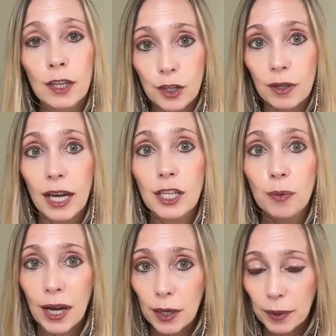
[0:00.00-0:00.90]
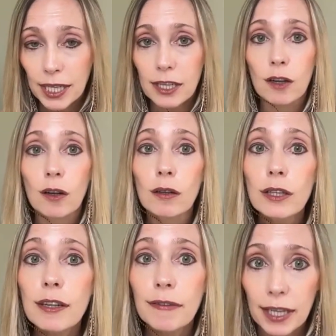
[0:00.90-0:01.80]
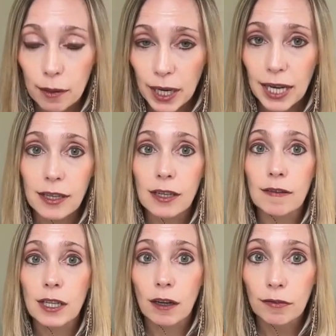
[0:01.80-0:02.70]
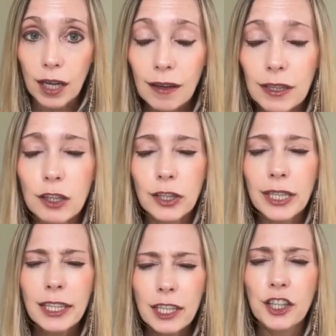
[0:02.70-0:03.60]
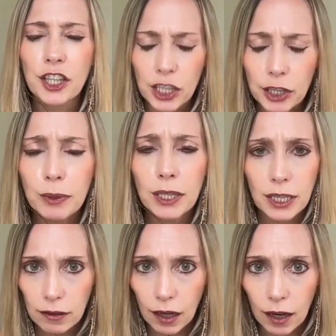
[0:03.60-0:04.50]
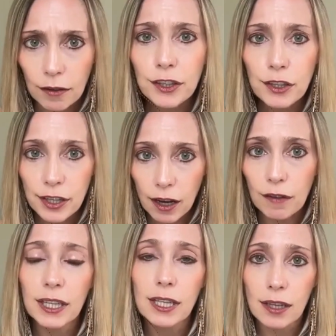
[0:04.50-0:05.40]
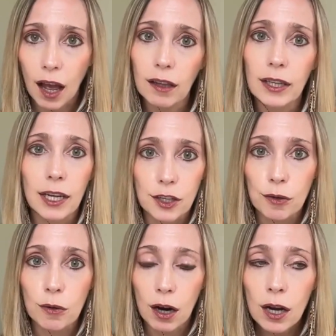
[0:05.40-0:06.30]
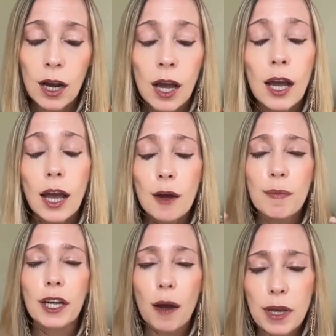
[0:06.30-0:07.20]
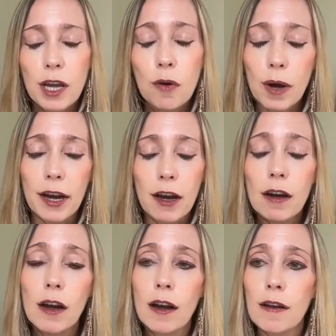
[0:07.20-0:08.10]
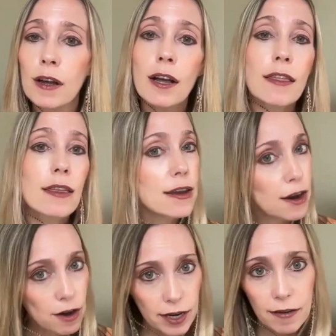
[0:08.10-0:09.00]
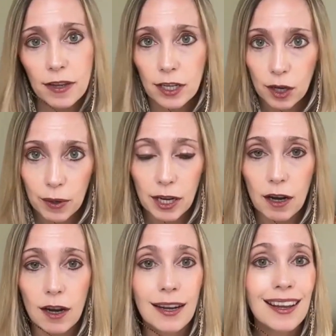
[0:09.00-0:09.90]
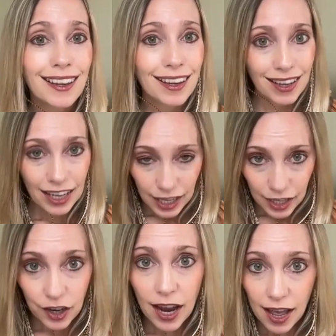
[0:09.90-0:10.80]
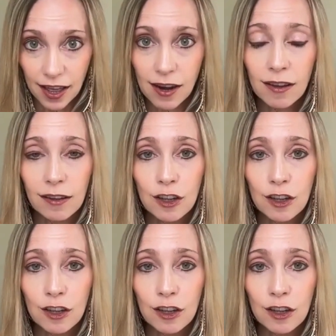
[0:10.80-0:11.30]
So that's why we get to cultivate a practice of self-love and learning to genuinely love yourself exactly as you are and becoming aware of the narrative that's going on in your head.